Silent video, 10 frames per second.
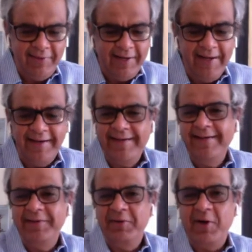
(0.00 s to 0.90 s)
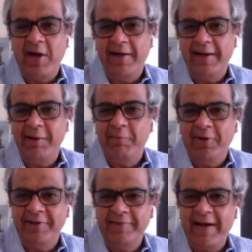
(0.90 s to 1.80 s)
right? You got to take a
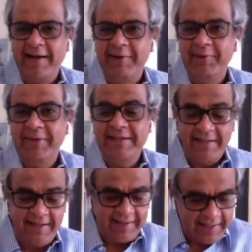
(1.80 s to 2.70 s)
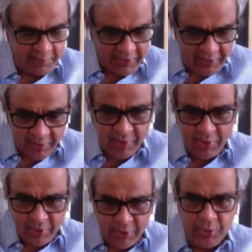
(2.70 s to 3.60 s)
positive attitude and say, hey, we're going to
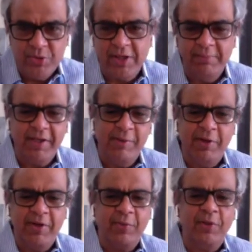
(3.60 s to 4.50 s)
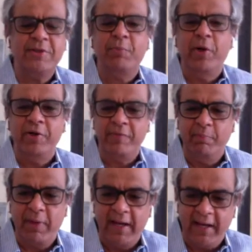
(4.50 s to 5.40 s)
do something about it. What's the point of
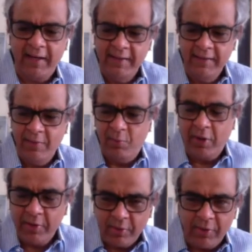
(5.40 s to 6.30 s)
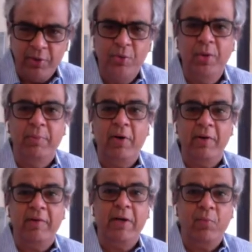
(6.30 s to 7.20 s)
complaining? What are you going to do
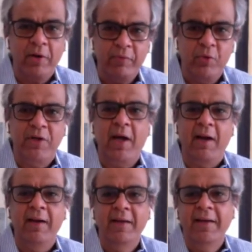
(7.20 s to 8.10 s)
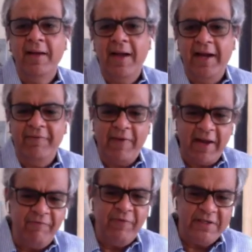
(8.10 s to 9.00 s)
about it, right? What have you done? And if
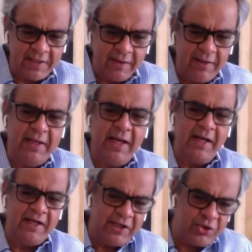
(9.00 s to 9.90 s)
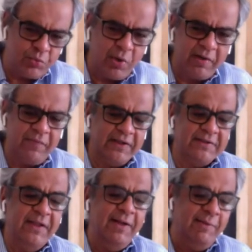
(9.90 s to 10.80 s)
every single day, each one of
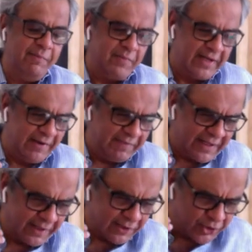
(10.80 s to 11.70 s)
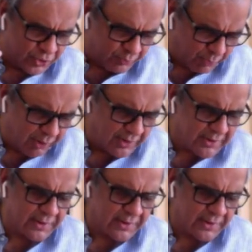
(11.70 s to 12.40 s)
us even take a small